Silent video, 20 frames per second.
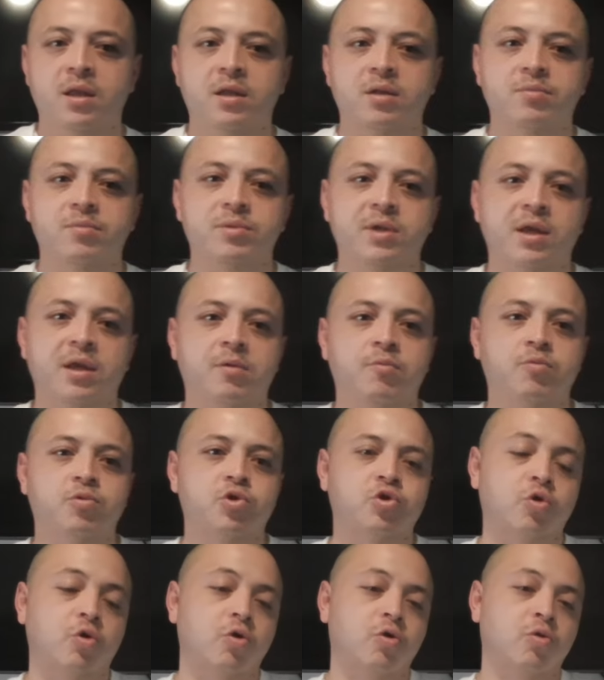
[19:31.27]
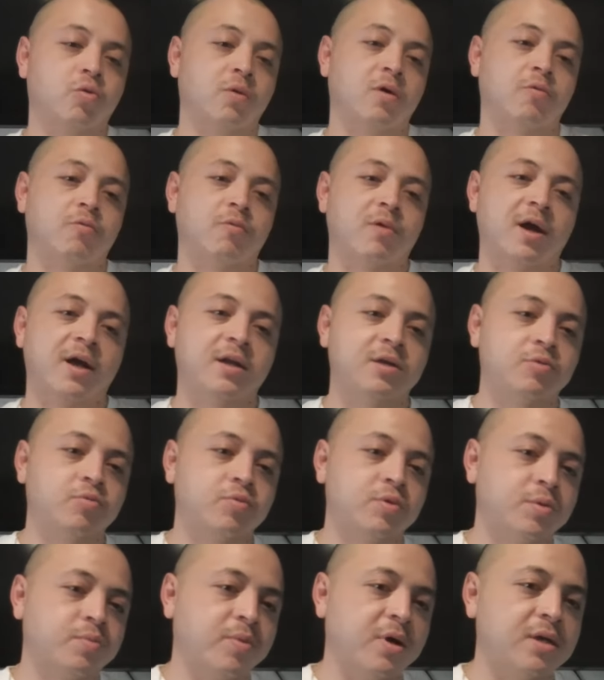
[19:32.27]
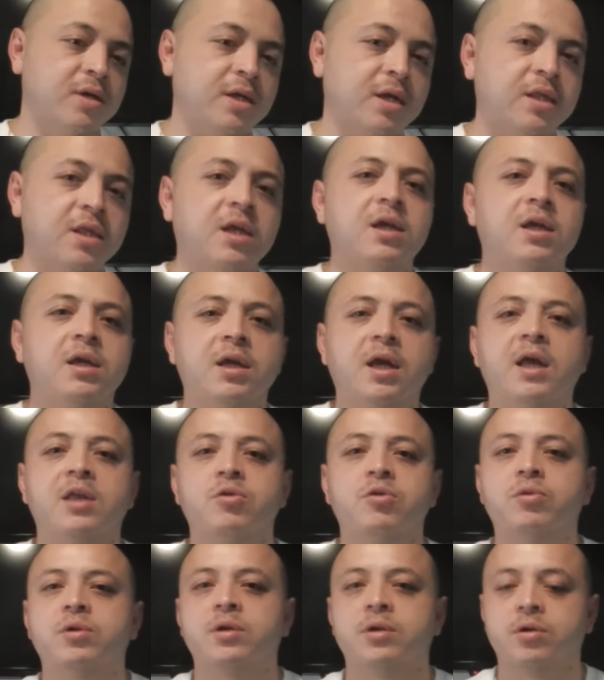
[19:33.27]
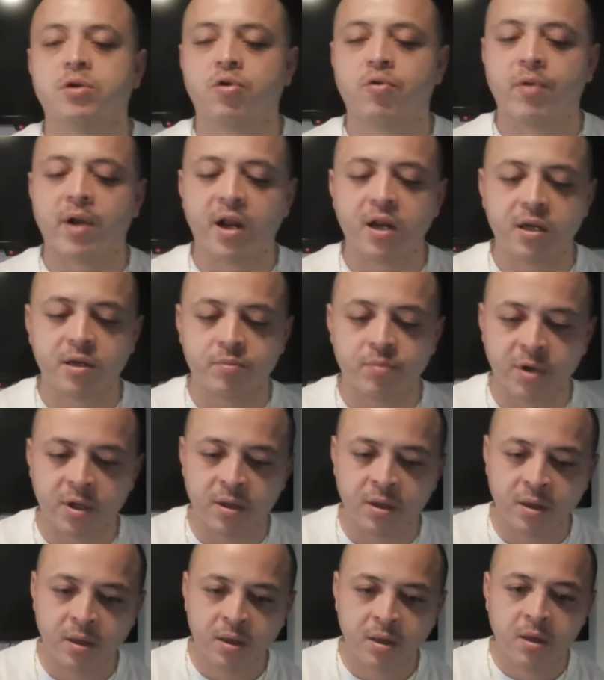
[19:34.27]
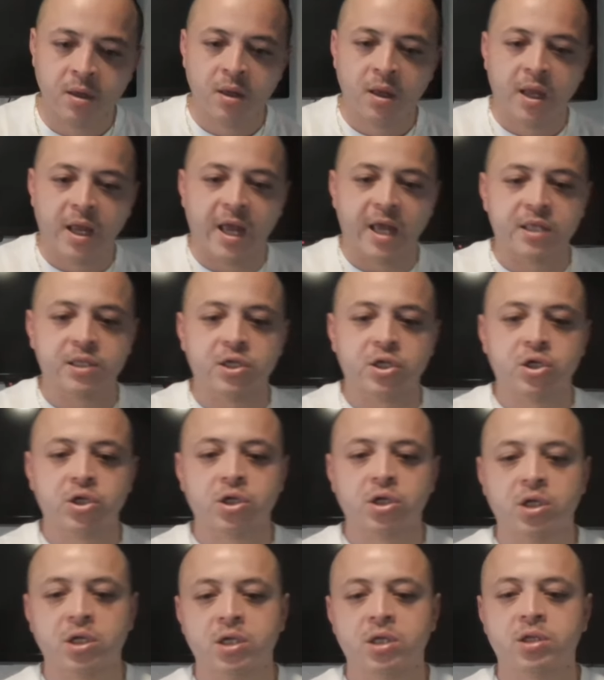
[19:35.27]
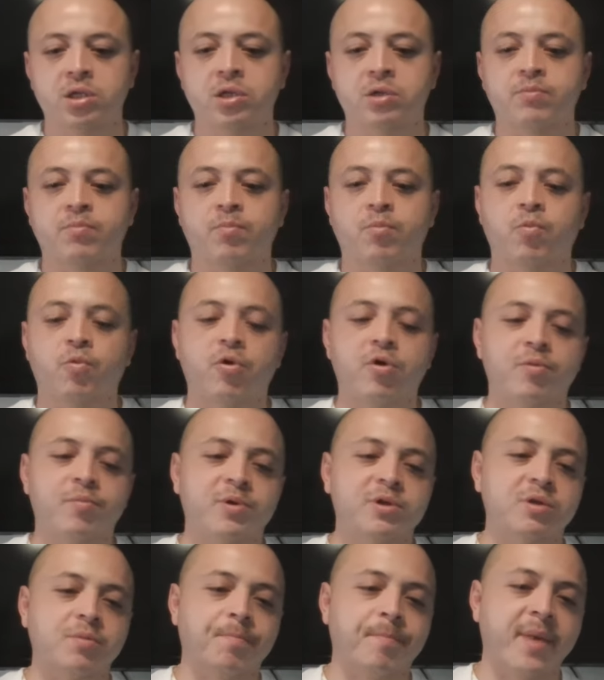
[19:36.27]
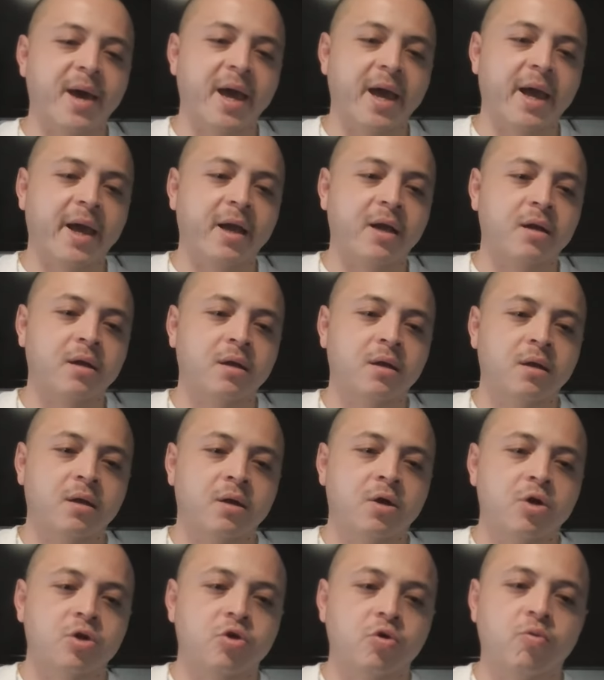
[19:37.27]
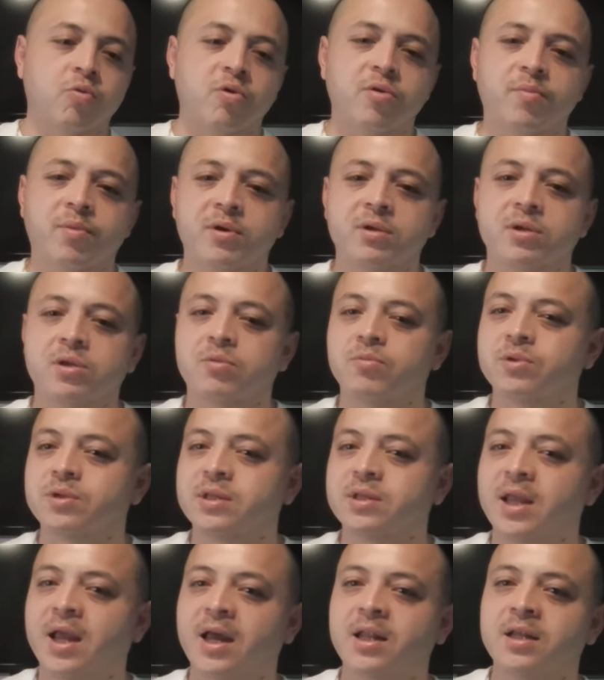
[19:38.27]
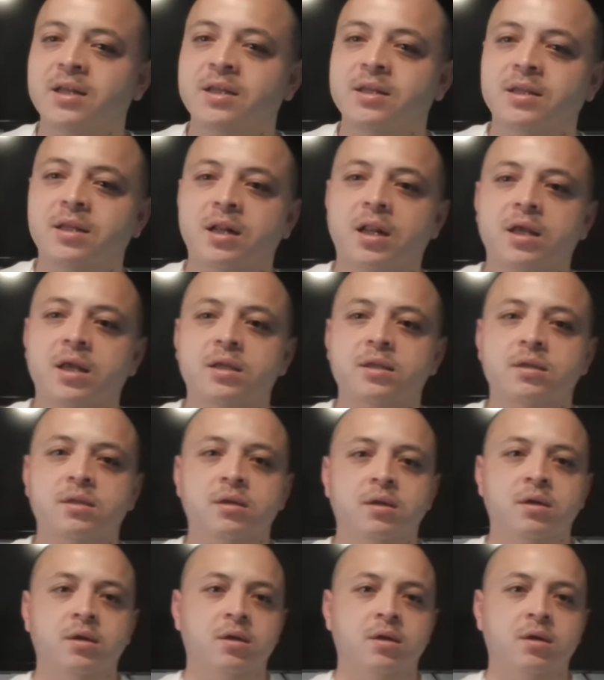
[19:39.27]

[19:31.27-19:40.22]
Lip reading: what I'm saying? Was Cholo Juan right in his response? I think he handled it correctly, man. As he should. Just worry about the bag. Don't worry about someone's status unless